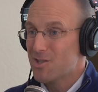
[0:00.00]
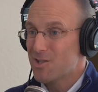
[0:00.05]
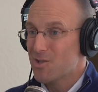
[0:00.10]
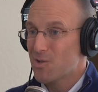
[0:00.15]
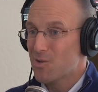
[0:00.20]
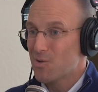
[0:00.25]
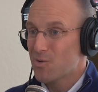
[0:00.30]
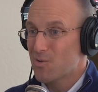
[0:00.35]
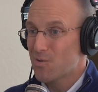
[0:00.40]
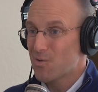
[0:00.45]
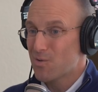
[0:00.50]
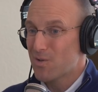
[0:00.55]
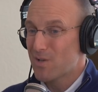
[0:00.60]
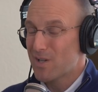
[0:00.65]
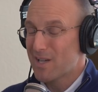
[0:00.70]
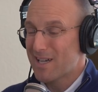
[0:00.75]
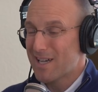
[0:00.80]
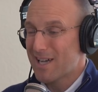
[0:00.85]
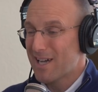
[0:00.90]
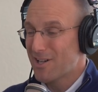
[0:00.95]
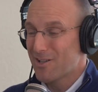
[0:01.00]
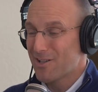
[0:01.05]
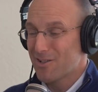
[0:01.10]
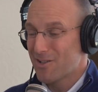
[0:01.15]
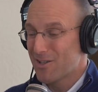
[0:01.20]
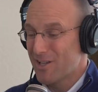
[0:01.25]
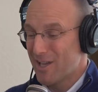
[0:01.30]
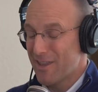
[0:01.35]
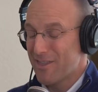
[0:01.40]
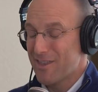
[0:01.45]
so I
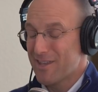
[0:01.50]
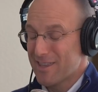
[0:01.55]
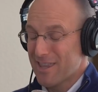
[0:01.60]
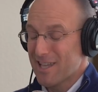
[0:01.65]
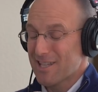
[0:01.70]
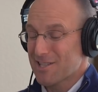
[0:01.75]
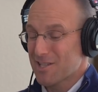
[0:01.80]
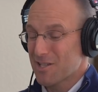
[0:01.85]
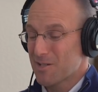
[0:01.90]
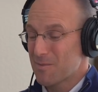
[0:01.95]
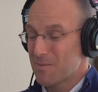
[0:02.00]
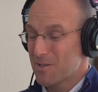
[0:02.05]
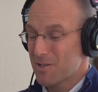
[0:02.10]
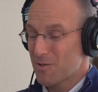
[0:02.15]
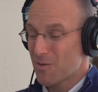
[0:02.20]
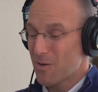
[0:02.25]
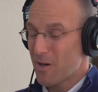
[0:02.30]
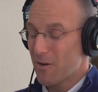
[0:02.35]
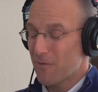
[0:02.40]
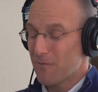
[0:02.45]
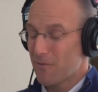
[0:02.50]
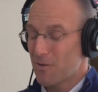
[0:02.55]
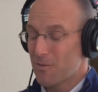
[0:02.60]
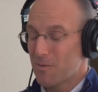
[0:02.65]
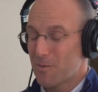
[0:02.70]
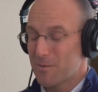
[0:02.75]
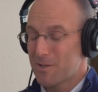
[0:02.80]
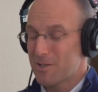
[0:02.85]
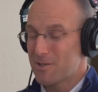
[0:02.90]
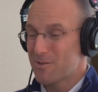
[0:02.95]
don't. I think that's going to be so helpful
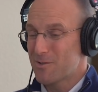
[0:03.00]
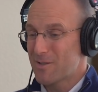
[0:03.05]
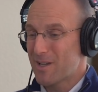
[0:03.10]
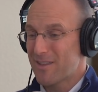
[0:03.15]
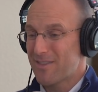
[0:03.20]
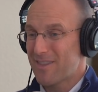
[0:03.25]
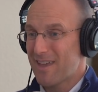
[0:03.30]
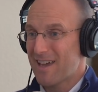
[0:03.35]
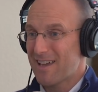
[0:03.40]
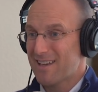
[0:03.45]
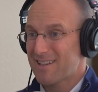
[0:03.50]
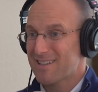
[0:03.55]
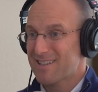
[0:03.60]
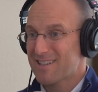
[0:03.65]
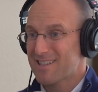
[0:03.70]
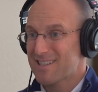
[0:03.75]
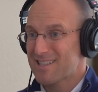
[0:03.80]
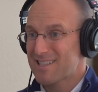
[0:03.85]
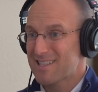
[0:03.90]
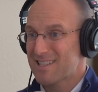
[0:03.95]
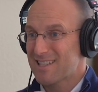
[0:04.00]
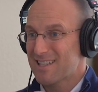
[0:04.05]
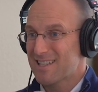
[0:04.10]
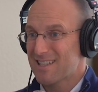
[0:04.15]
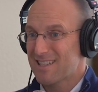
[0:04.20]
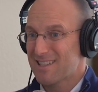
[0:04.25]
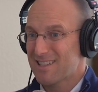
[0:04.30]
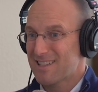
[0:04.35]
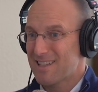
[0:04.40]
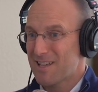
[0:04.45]
when we do get that because
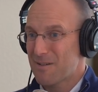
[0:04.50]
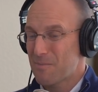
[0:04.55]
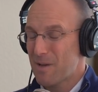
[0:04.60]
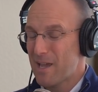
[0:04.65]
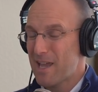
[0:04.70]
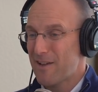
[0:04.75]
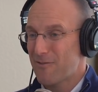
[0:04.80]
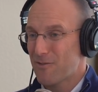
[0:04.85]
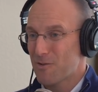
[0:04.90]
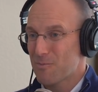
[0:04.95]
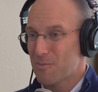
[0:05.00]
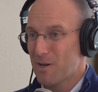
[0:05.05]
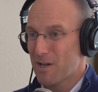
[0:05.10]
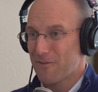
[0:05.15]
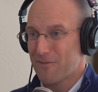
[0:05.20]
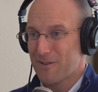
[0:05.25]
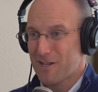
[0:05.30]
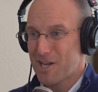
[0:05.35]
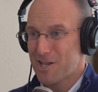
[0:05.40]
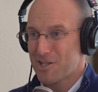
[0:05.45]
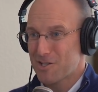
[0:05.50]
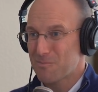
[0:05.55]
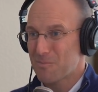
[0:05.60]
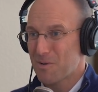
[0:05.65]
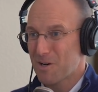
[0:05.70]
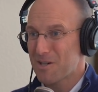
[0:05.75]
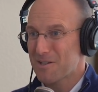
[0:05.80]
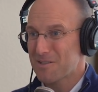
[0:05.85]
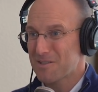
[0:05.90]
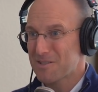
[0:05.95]
uh, that behavior modification
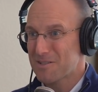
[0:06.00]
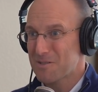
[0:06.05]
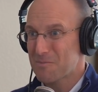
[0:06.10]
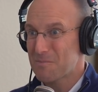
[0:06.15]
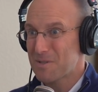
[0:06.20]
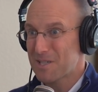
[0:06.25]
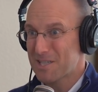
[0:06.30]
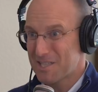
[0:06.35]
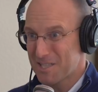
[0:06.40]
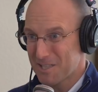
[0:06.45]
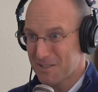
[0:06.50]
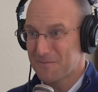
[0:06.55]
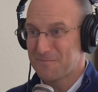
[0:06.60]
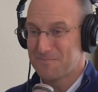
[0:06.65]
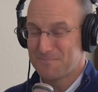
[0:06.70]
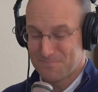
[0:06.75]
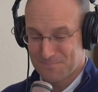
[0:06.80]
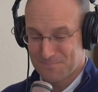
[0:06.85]
part it's a big deal.